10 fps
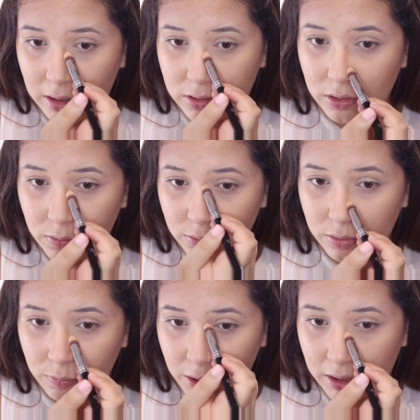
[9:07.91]
Don't
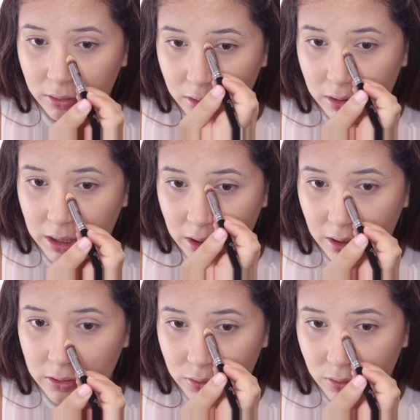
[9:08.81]
regularly
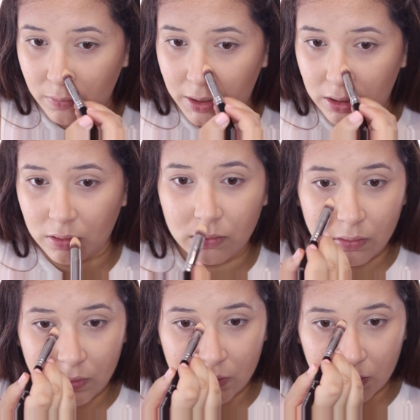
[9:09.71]
contour my
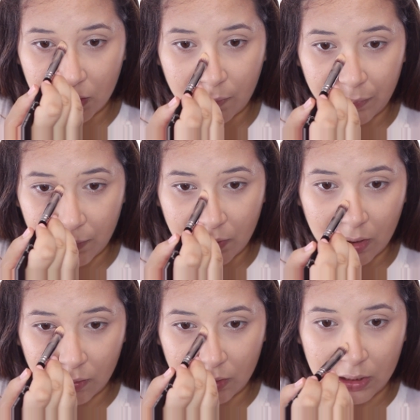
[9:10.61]
nose. I'm
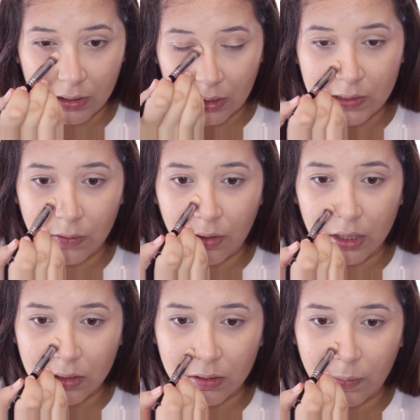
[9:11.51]
not really like
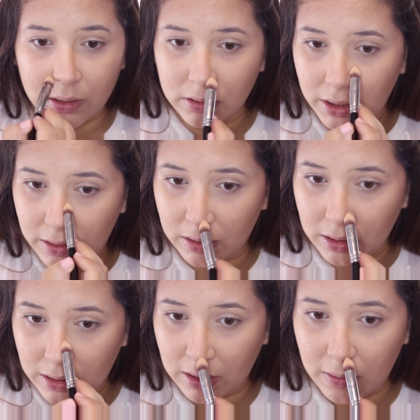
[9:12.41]
self-conscious about it or anything
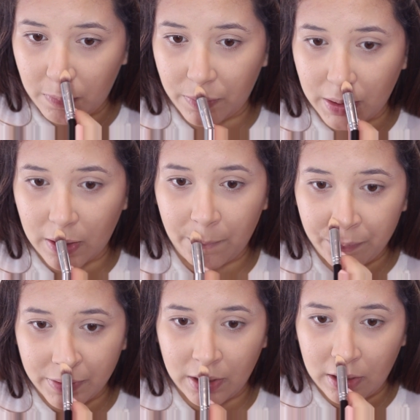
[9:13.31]
like that, but
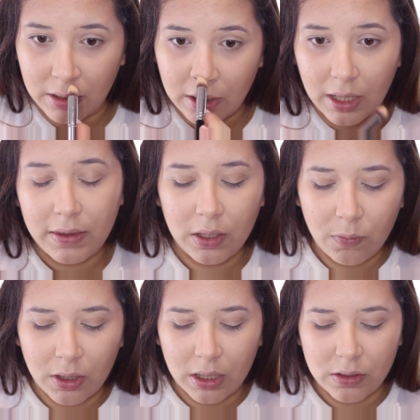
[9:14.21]
I think
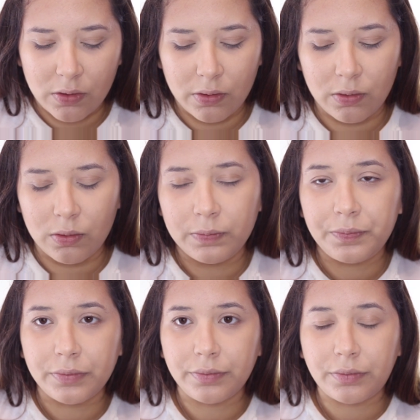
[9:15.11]
when I do
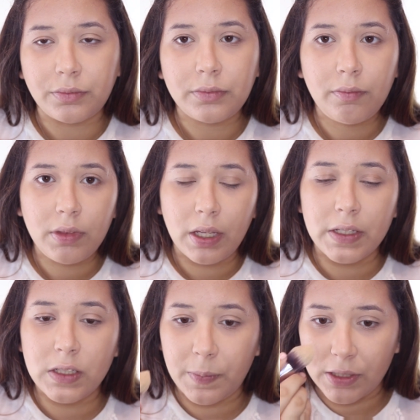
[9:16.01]

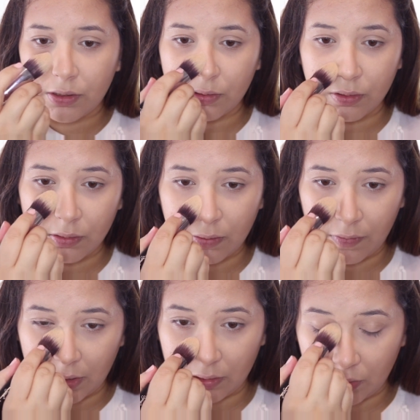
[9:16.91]
a special
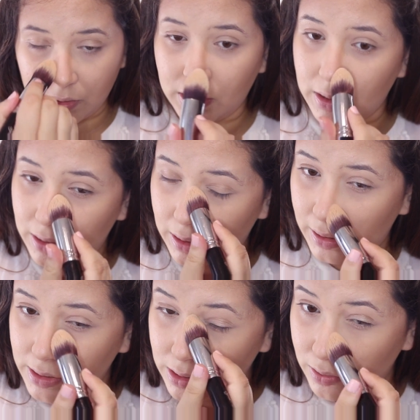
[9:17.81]
event look, I
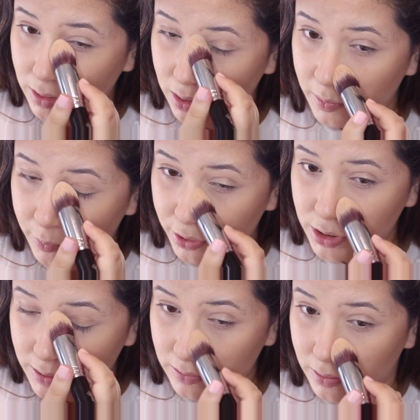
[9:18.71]
like to look a little bit more
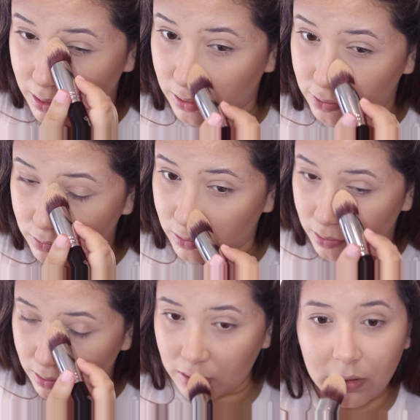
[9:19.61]
chiseled than usual.
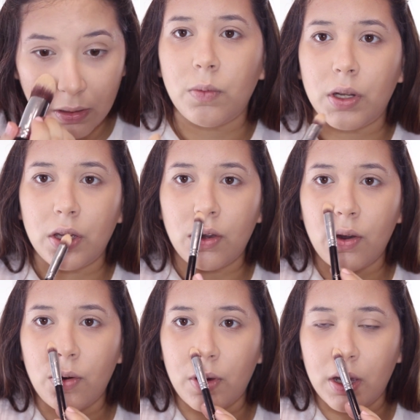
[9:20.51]
I want to
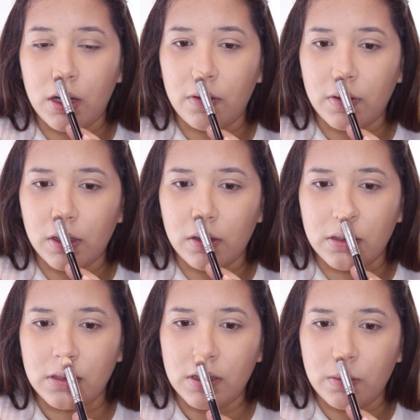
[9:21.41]
go kind of like on
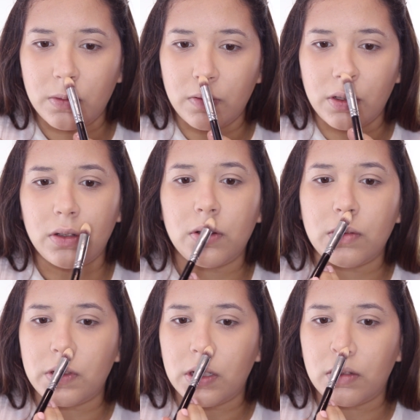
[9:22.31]
the tip of your
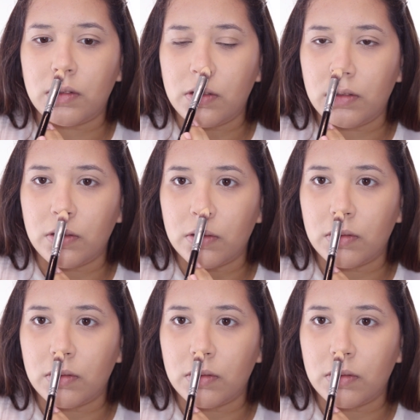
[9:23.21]
nose here too,